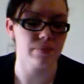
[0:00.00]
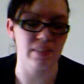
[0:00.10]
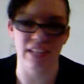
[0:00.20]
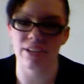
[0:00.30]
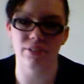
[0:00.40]

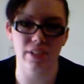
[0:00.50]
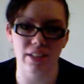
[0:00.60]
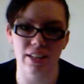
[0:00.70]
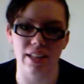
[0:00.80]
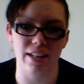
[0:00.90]
And
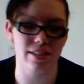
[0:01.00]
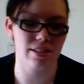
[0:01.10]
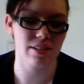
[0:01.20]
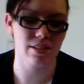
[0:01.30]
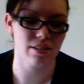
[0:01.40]
really,
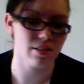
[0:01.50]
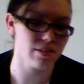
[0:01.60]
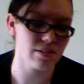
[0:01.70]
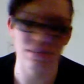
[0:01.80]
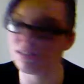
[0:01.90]
that's
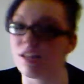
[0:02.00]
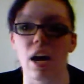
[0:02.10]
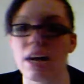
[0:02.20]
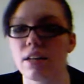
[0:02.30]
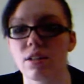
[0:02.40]

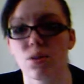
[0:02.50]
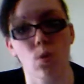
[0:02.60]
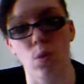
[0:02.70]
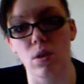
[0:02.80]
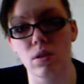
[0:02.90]
not
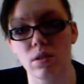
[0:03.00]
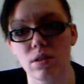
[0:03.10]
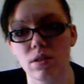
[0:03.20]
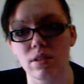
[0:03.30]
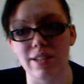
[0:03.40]
cool.
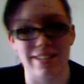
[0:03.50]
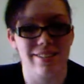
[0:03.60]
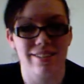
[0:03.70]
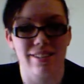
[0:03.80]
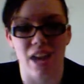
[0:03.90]
That's
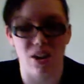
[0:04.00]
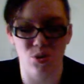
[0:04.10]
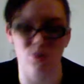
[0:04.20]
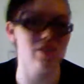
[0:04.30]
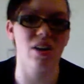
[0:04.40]
not
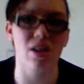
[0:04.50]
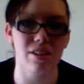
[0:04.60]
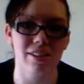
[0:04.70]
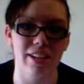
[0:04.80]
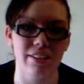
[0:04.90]
cool at all.
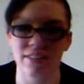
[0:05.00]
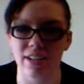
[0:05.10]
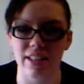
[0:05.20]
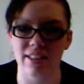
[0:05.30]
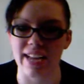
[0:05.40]
If you're
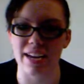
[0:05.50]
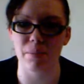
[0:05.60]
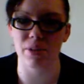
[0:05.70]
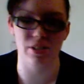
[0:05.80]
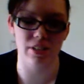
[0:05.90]
the kind of
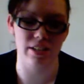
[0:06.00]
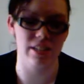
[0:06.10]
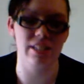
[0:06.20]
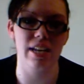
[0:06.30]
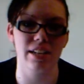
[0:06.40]
person that
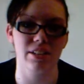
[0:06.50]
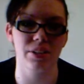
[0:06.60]
does that, you